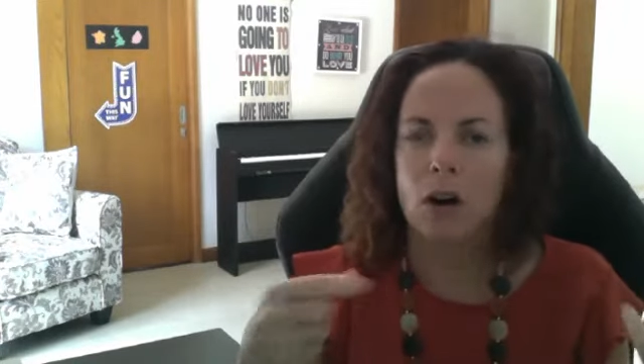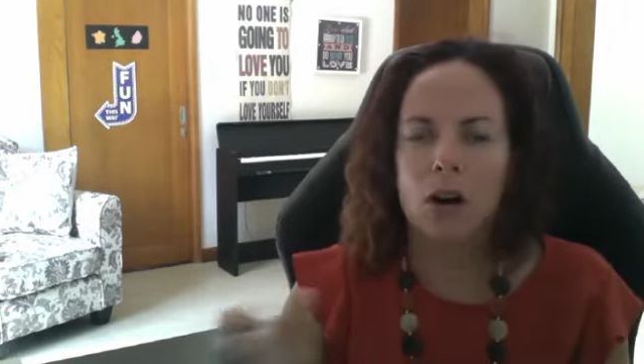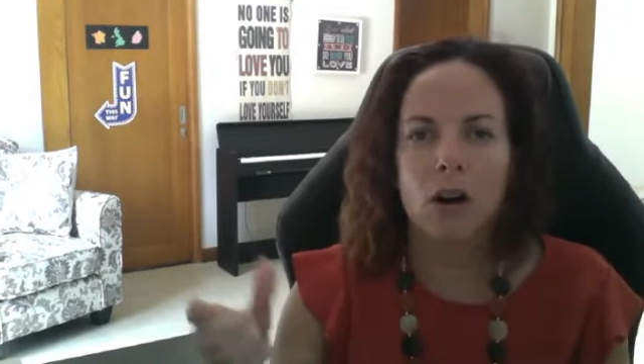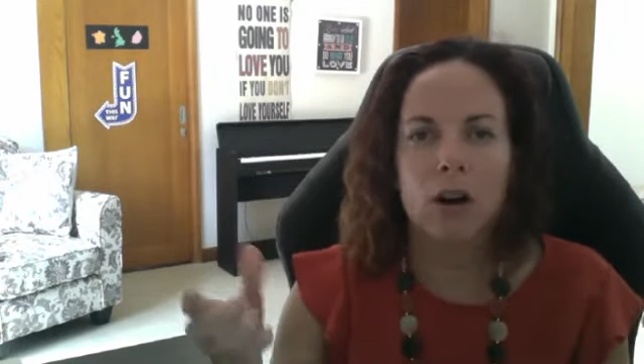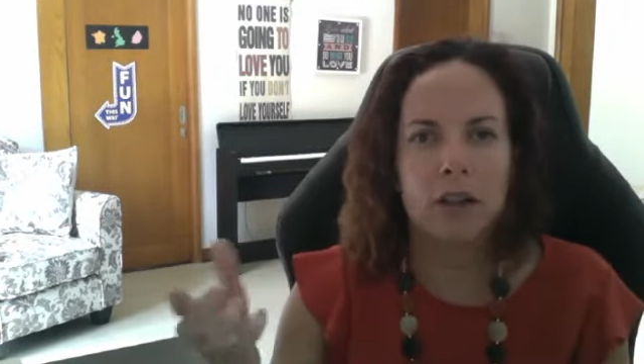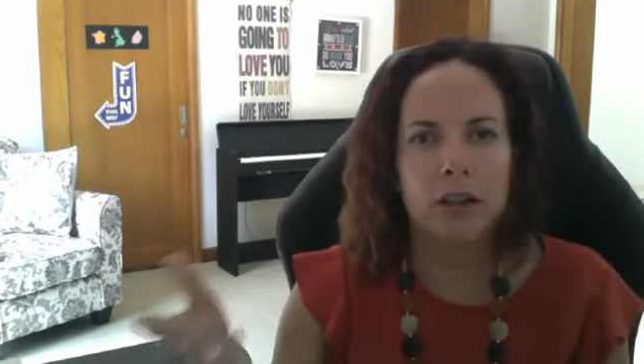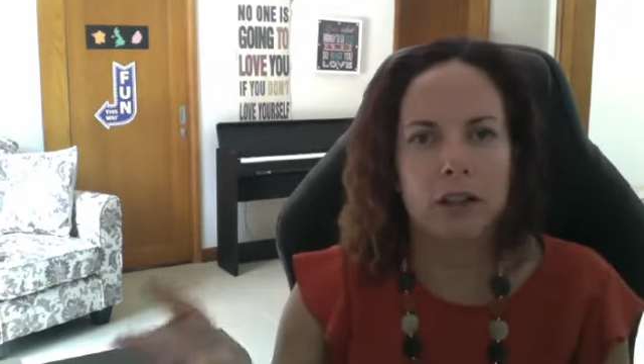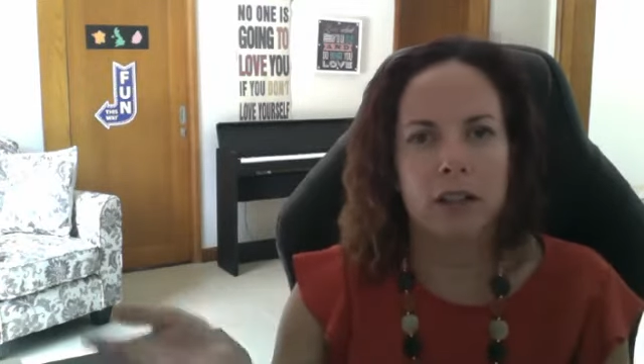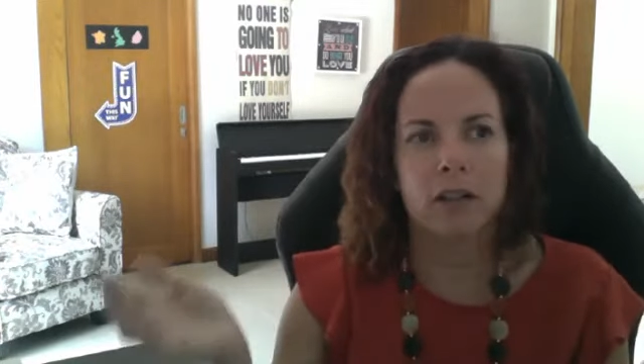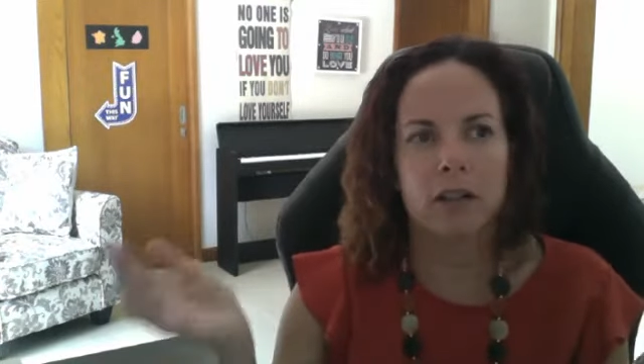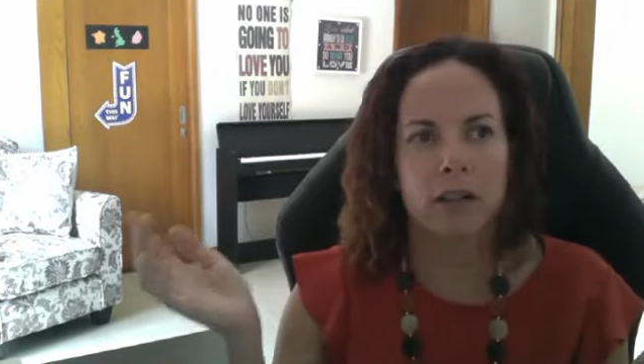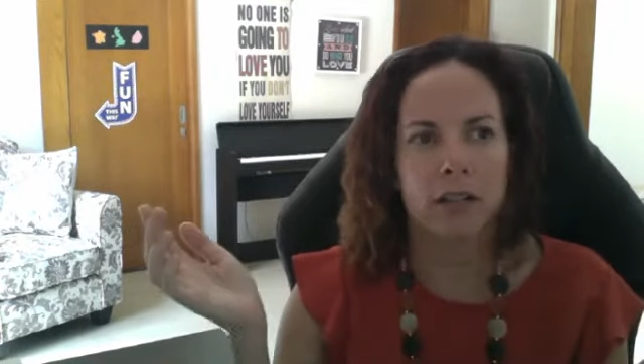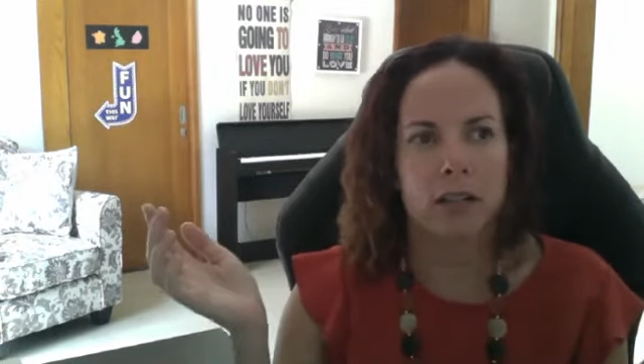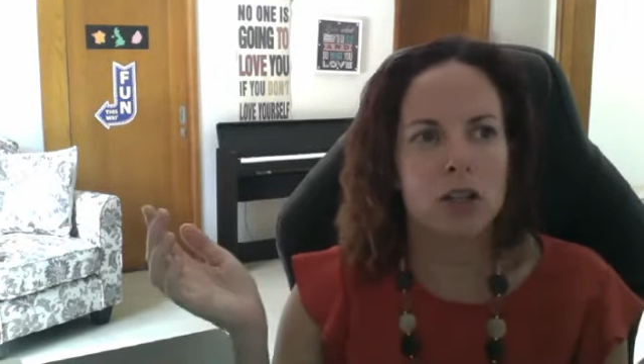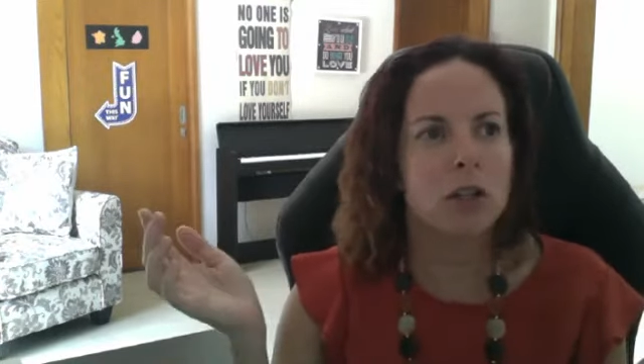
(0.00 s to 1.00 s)
oh, you did a
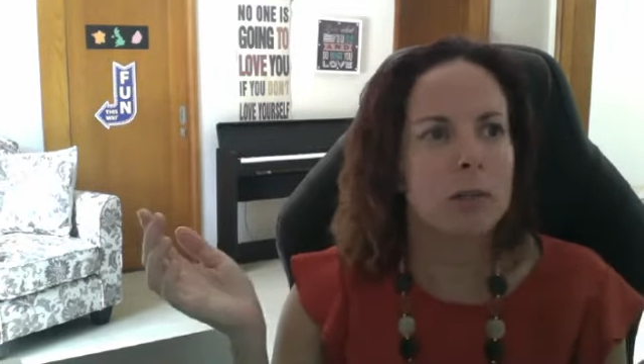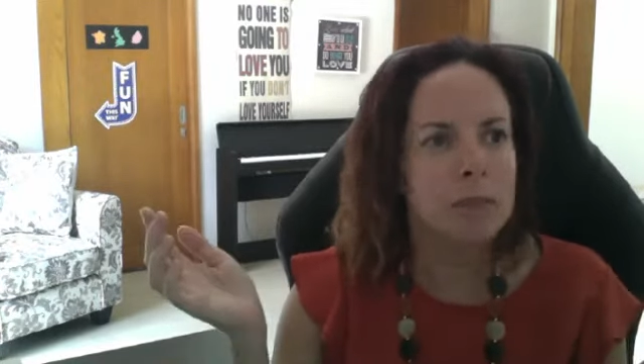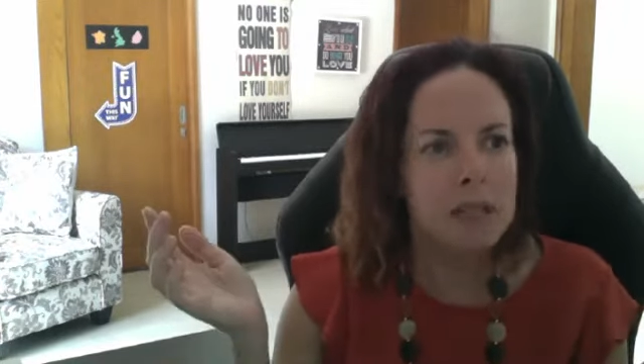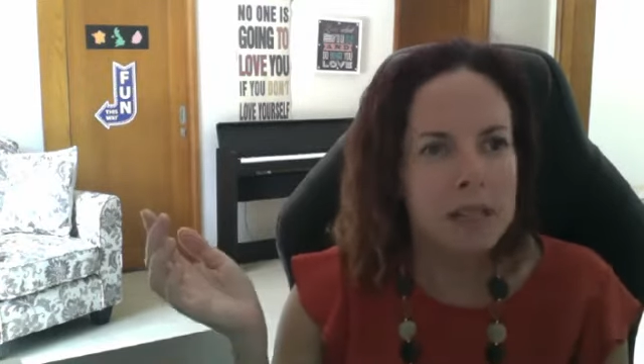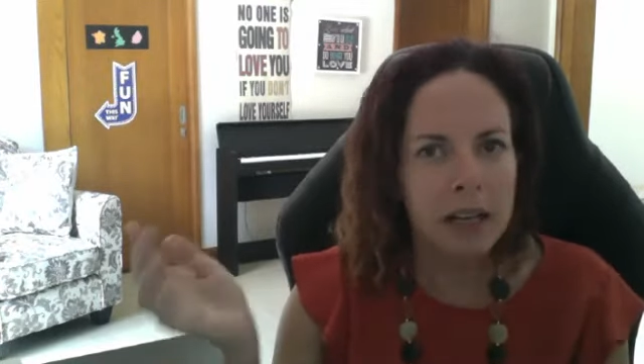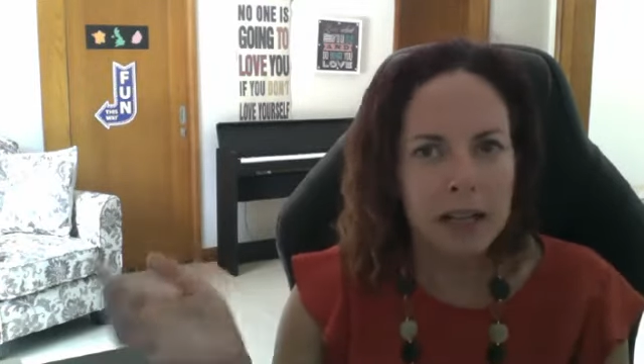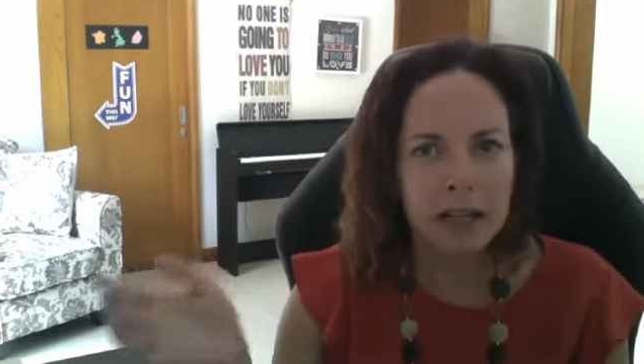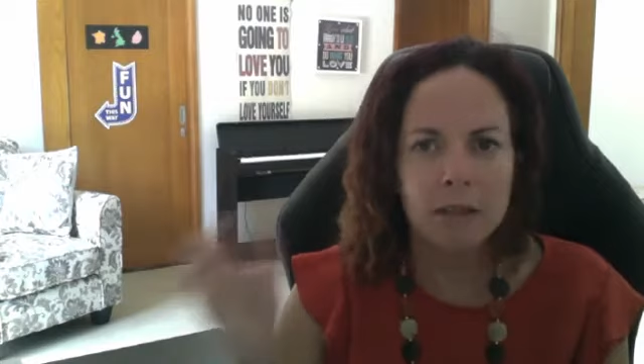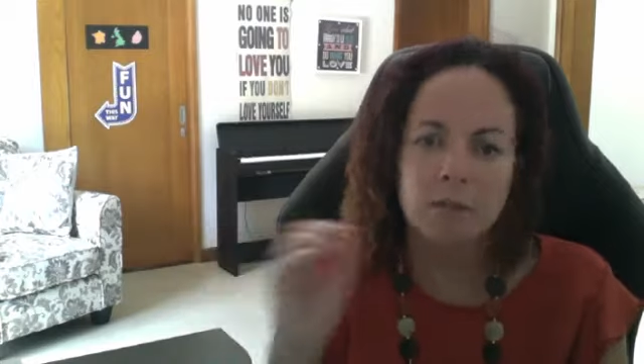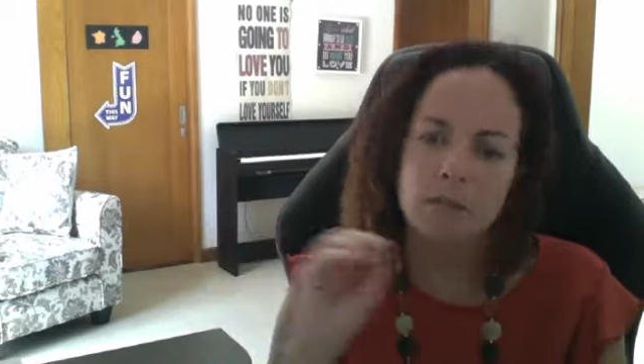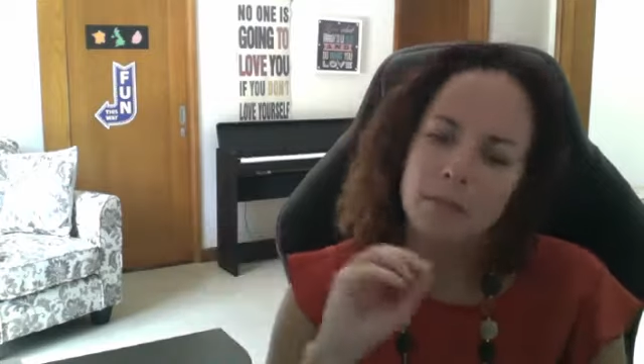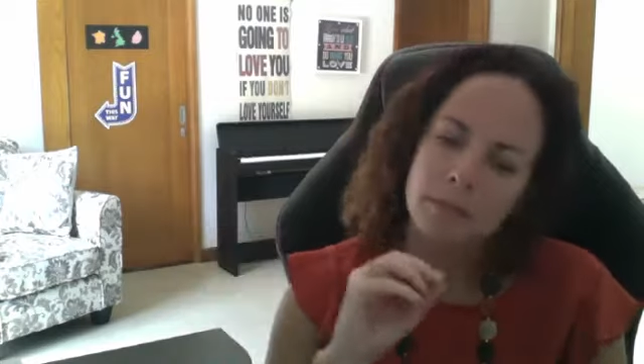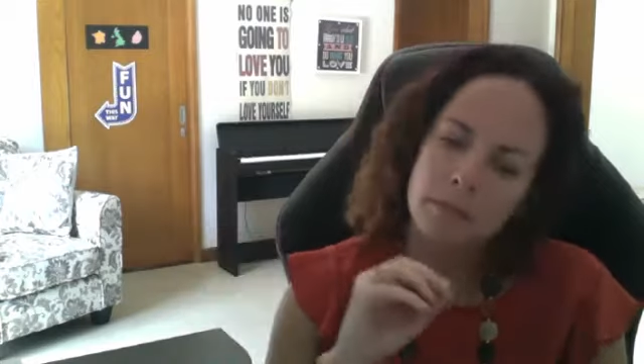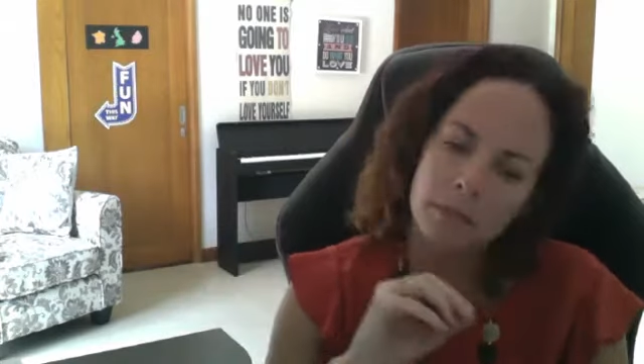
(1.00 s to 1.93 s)
great job today,